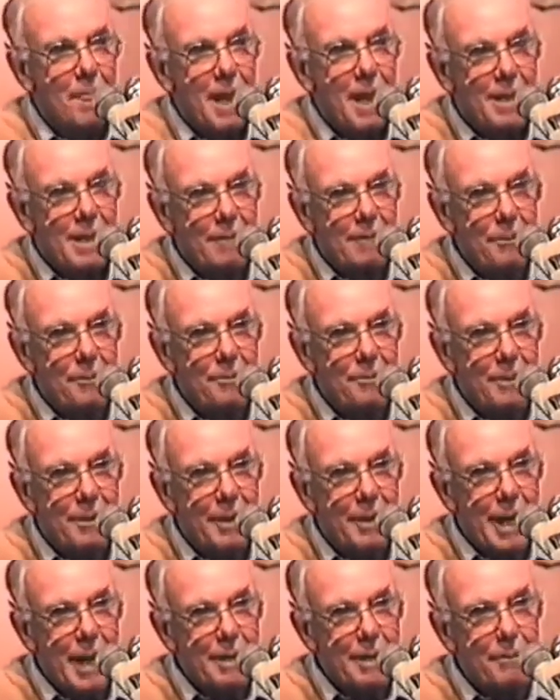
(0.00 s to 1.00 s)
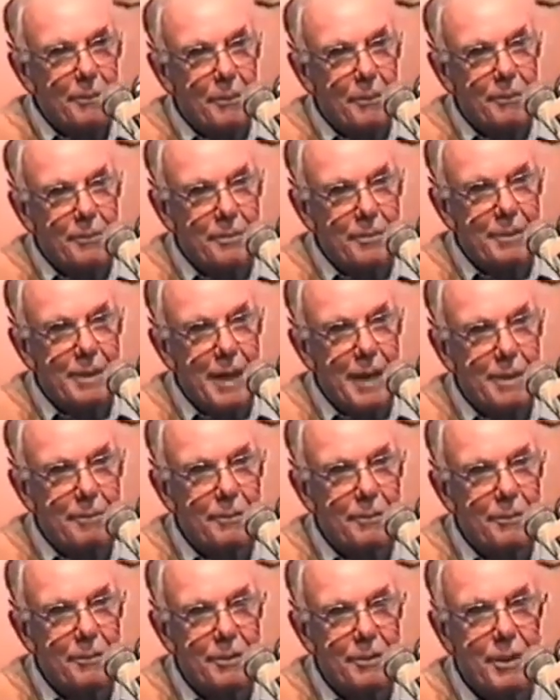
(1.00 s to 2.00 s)
They've also got animals, and
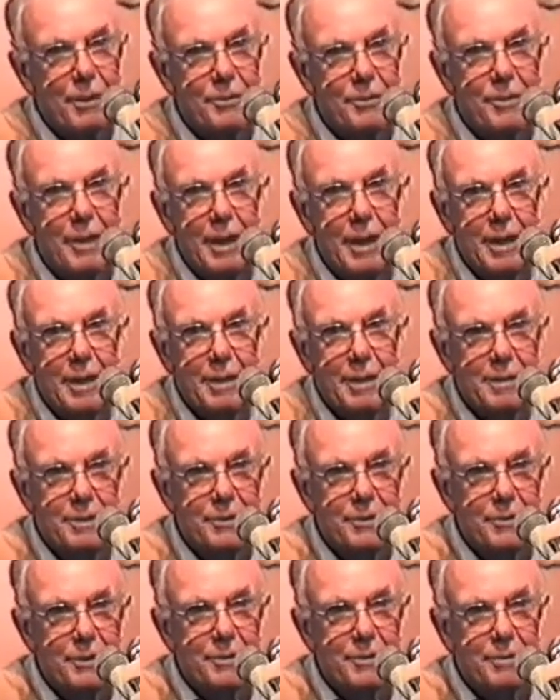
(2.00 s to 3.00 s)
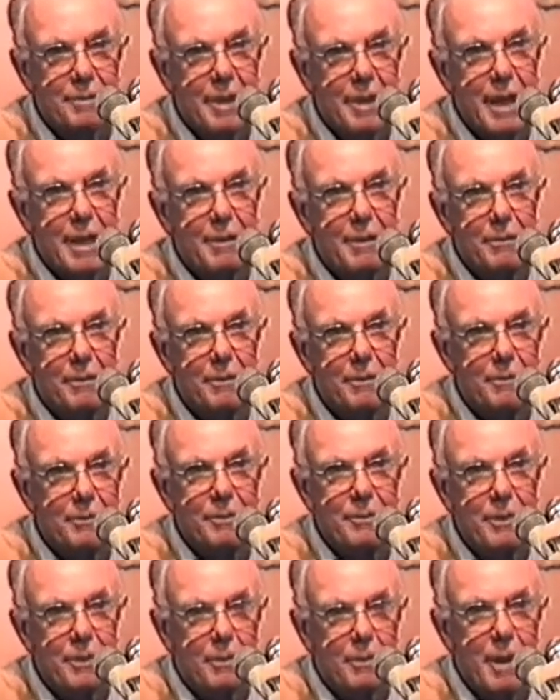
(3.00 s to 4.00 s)
animals in Australia consist of kangaroos
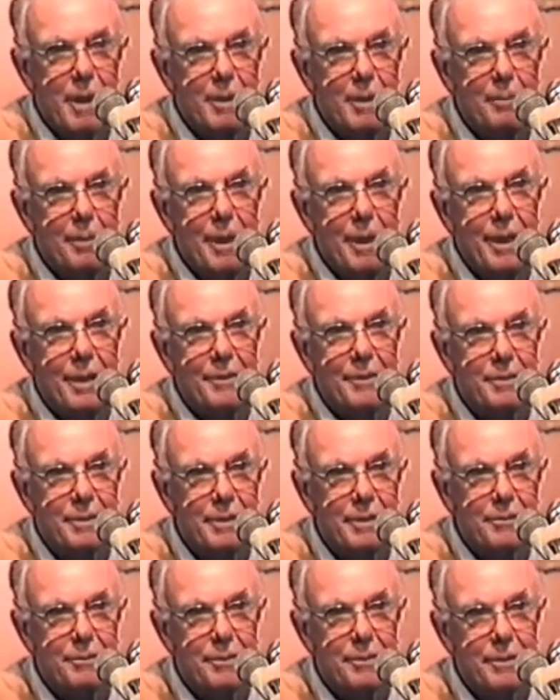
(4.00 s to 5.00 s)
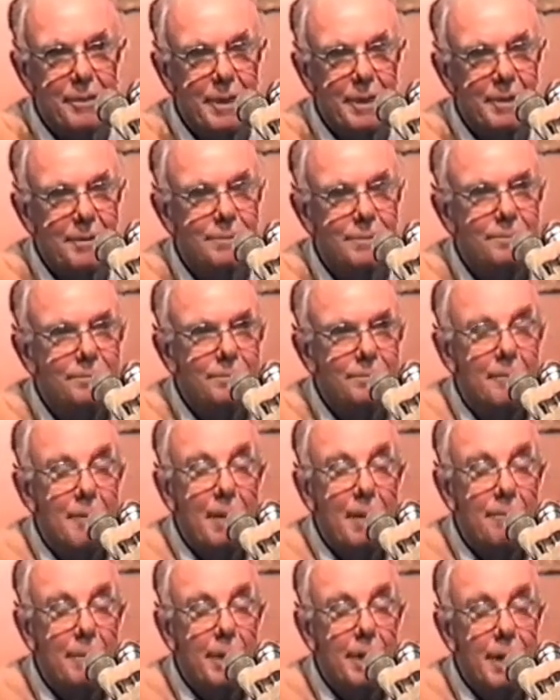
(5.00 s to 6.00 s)
and koala bears and those sort of things.
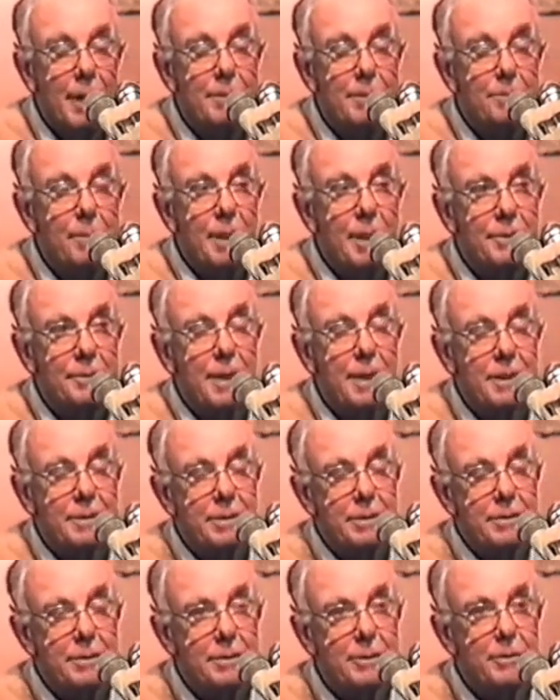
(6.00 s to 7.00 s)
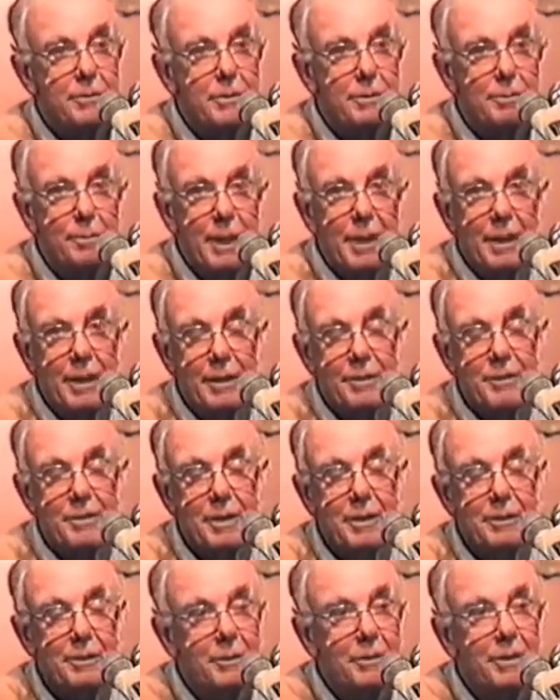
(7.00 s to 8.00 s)
Very nice place, actually, the usual picnic
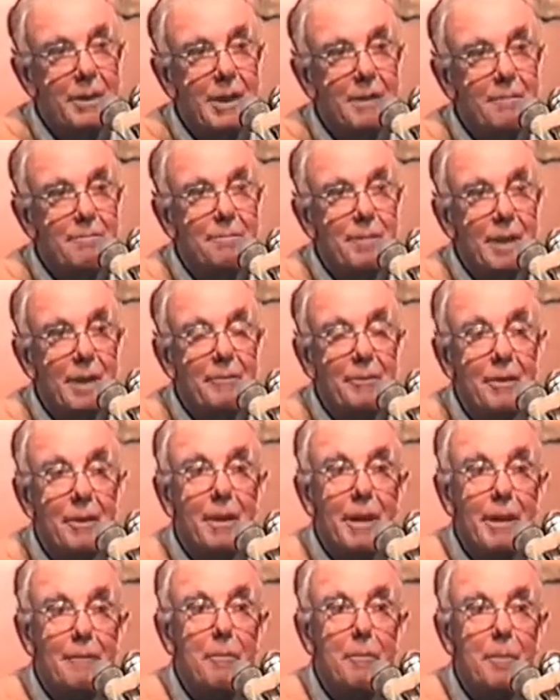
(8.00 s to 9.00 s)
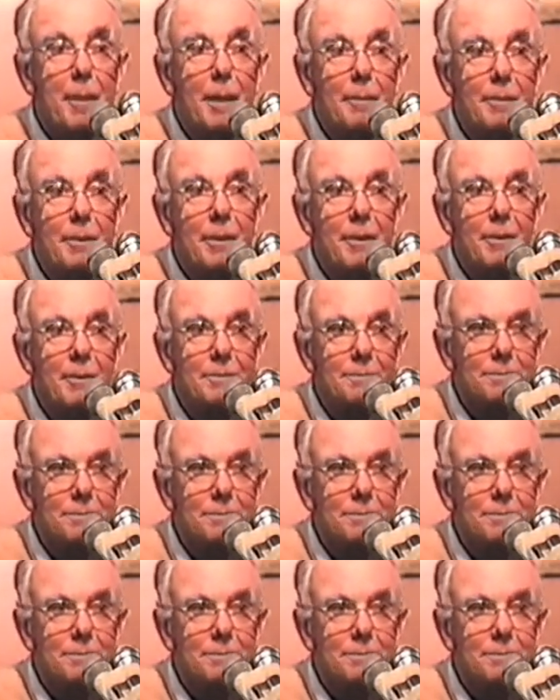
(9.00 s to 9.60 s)
spot. You can even, believe it or not, have a barbecue.